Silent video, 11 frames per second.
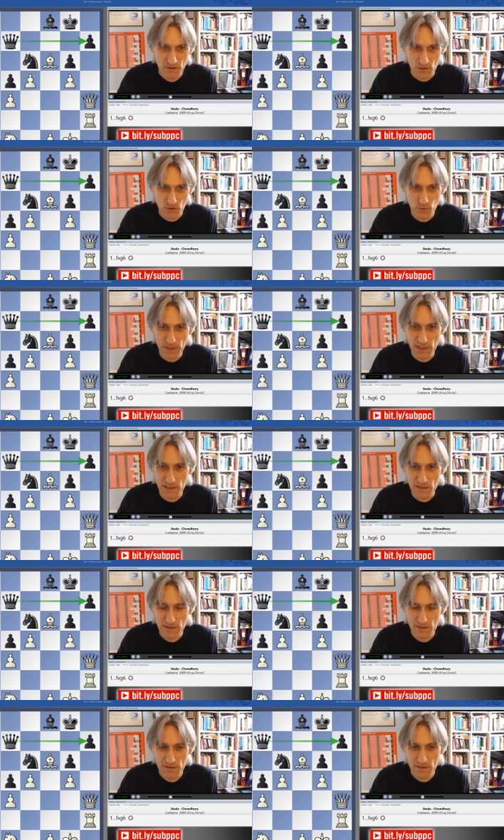the
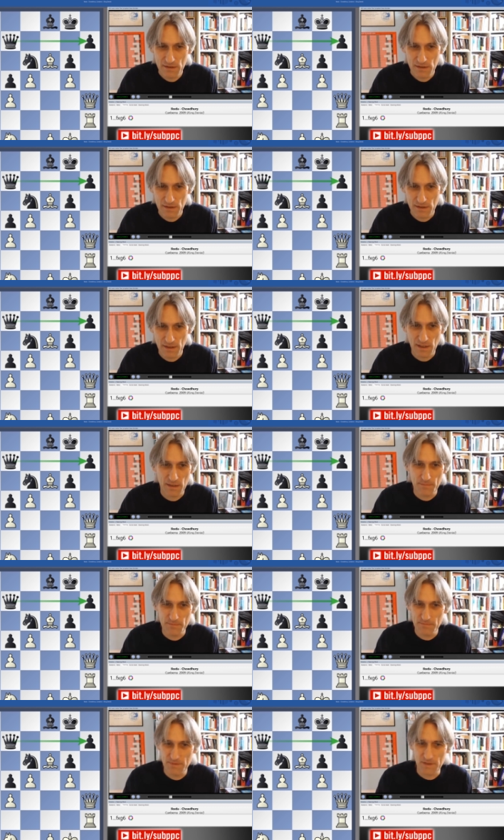queen
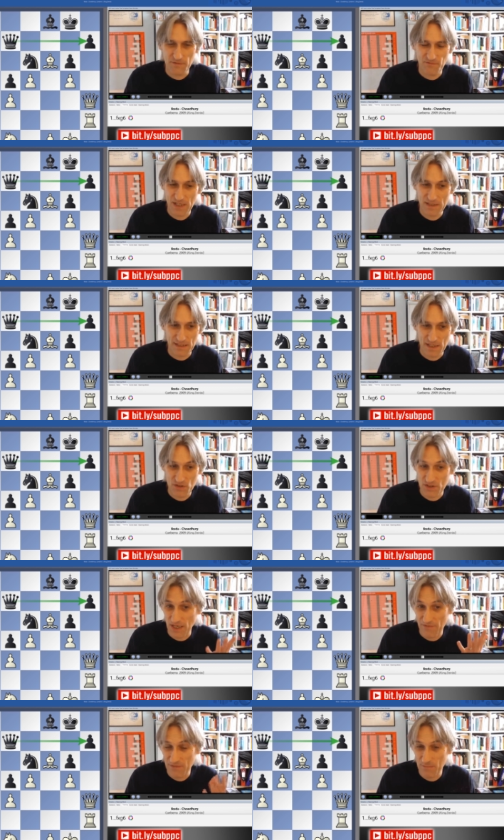um, defends
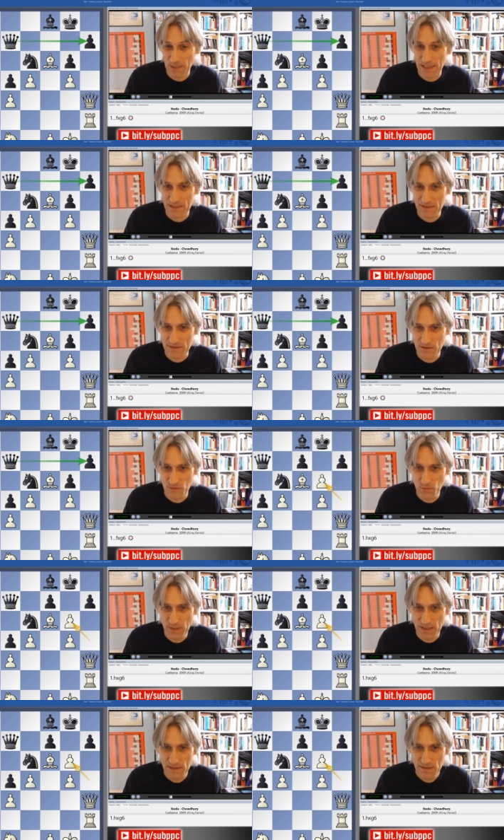h7, black is going to
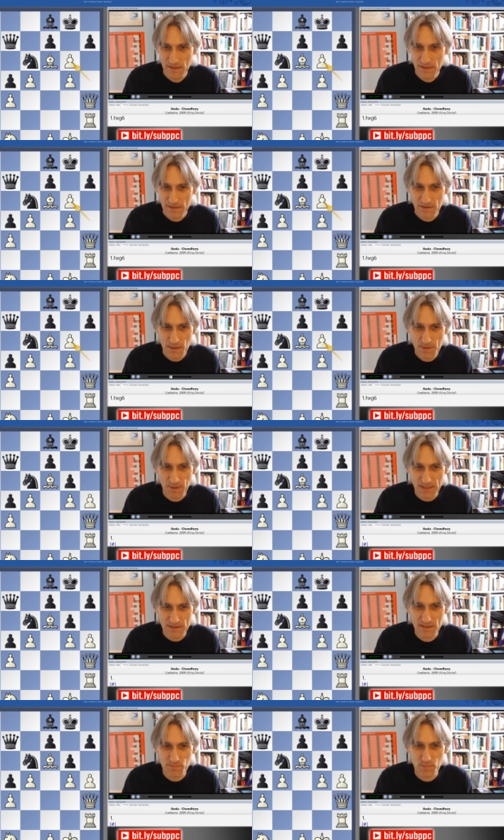win. So coming back
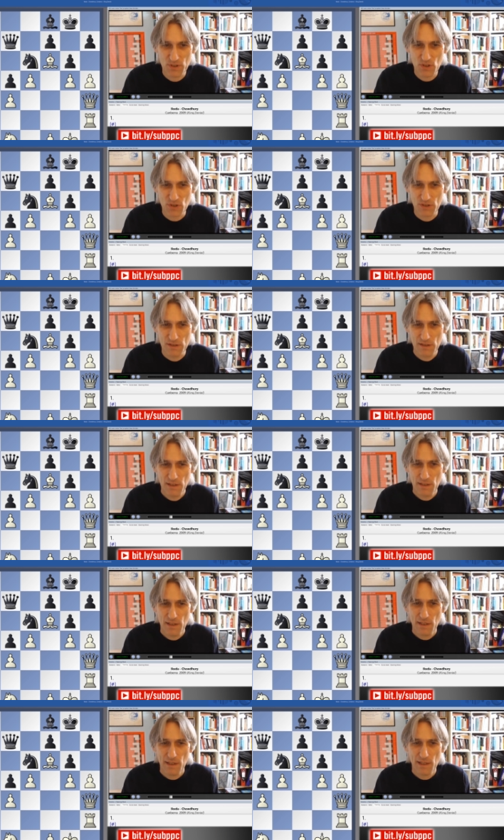to this position,
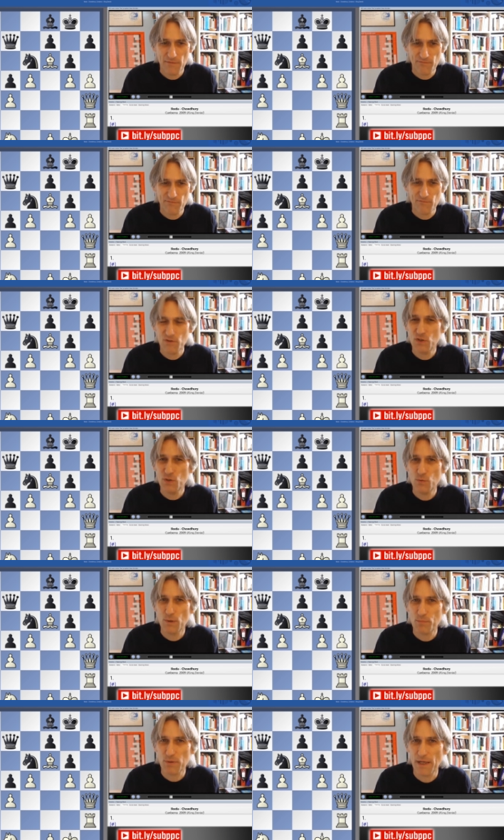if you
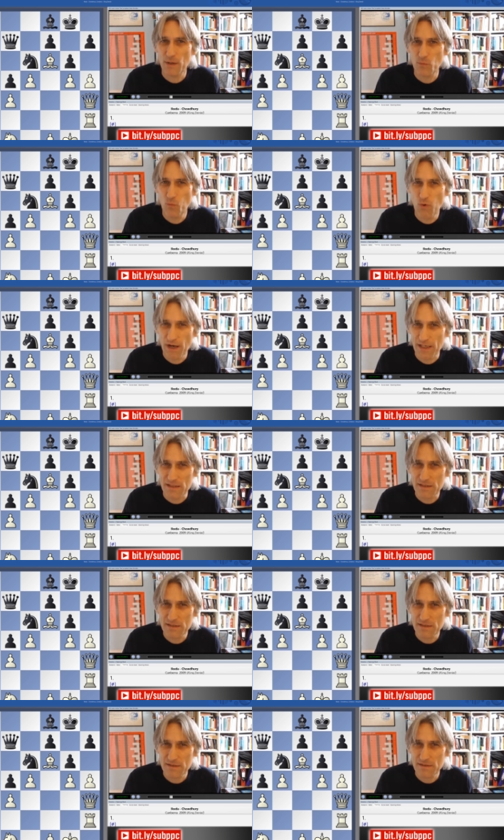were playing
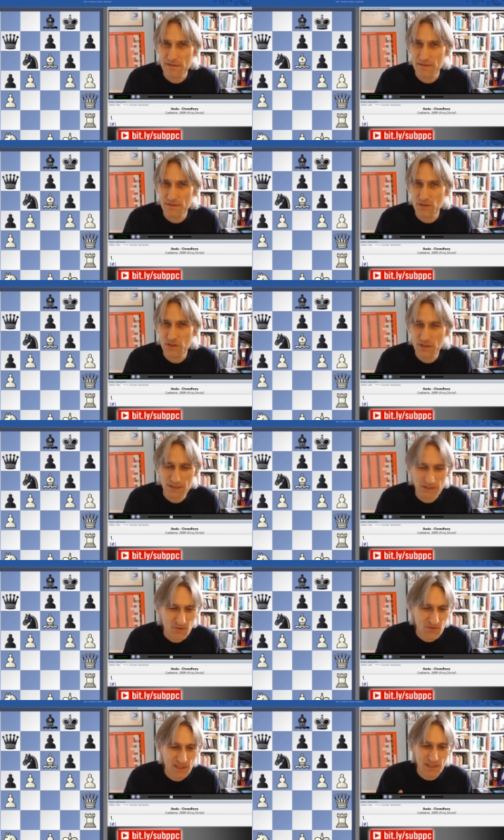white, can
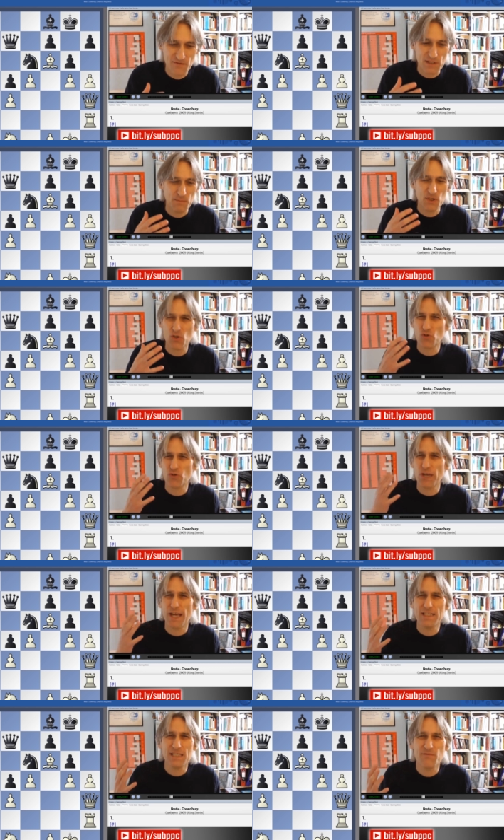you think of some
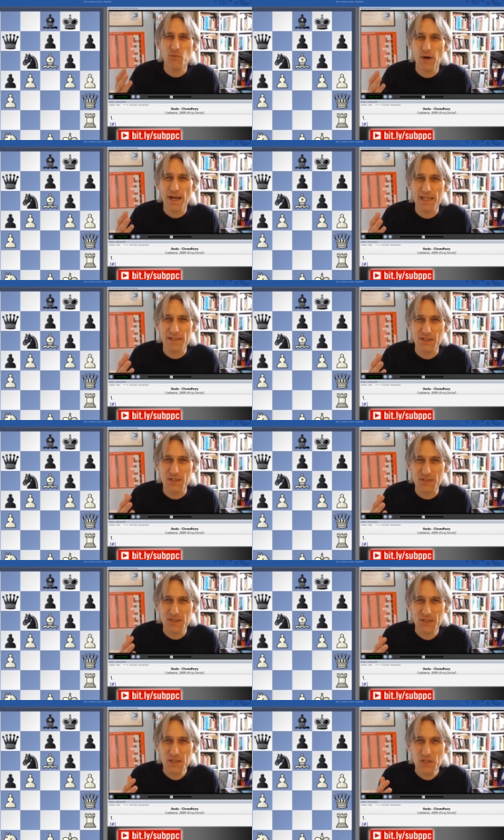creative way
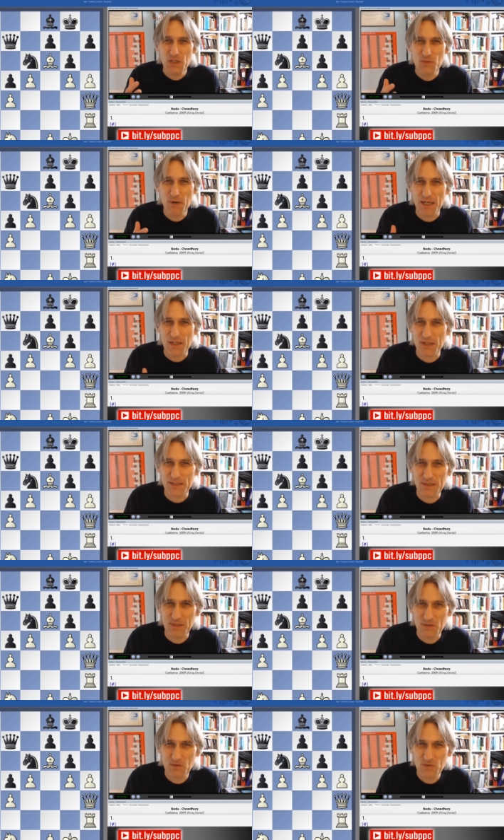that you might like
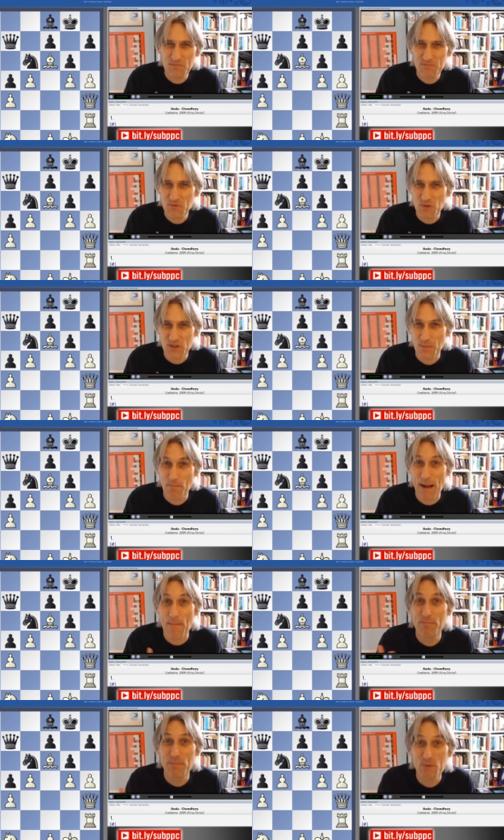to try to
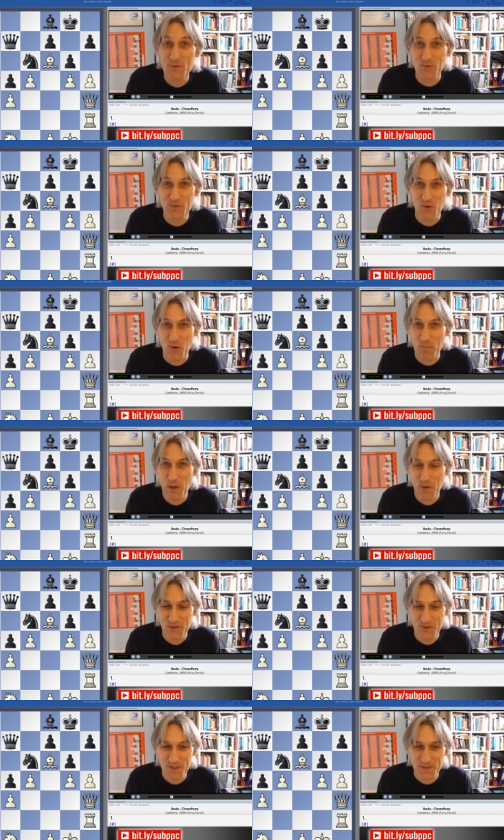bamboozle your
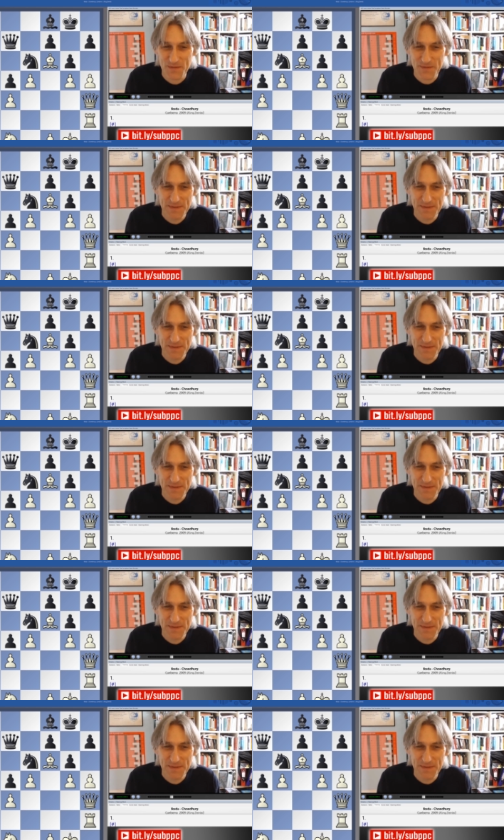opponent?